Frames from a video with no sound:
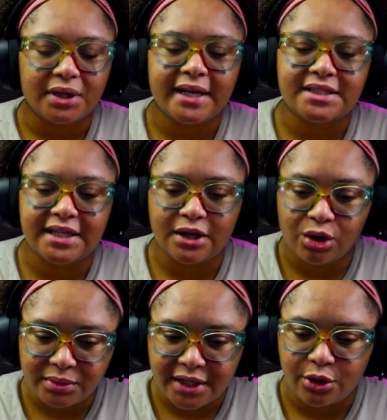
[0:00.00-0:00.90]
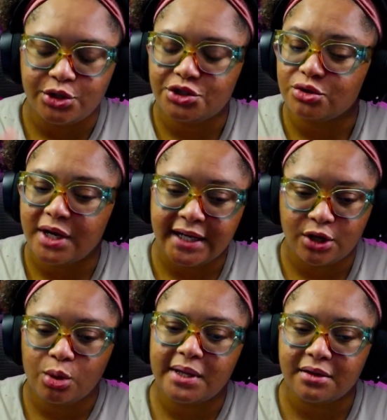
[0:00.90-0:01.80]
is to get Homelander. Are you still trying to get
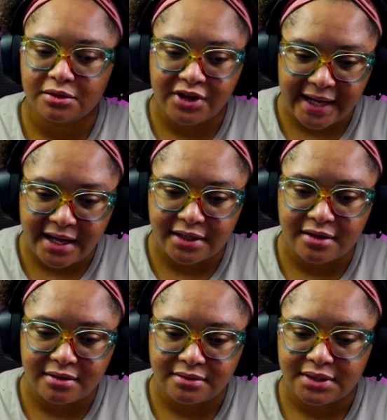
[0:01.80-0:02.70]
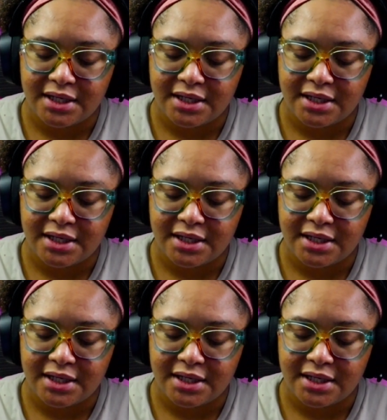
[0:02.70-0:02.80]
Homelander the fuck out of here?